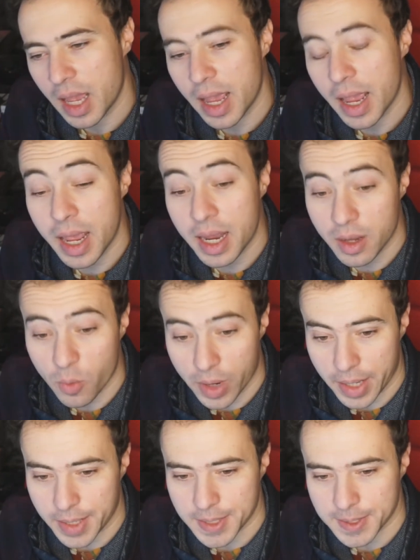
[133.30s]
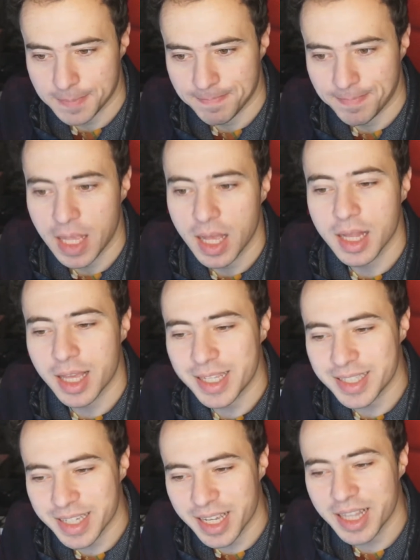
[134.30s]
anyways,
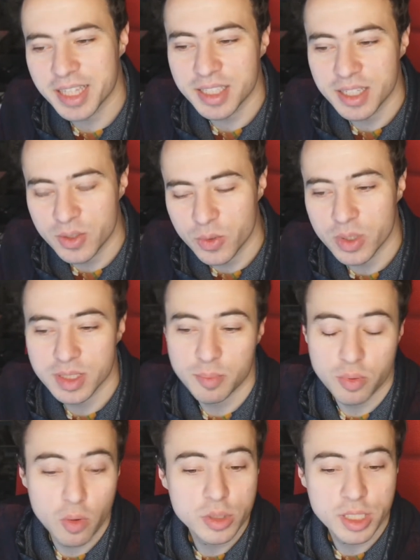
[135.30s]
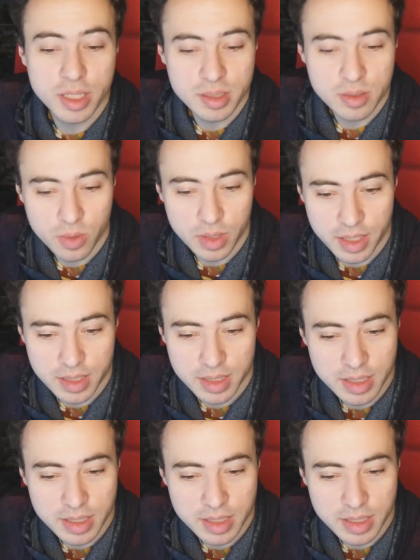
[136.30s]
Lazy Galaxy 2 is approaching its release.